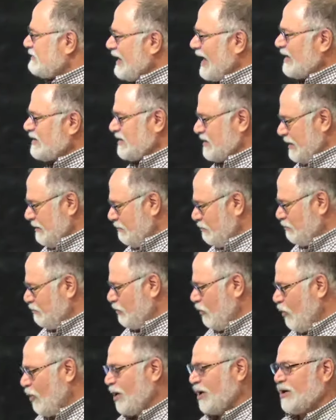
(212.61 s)
that's
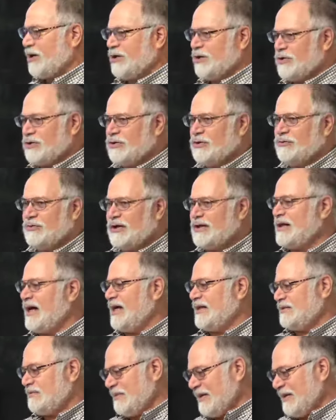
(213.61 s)
important to realize,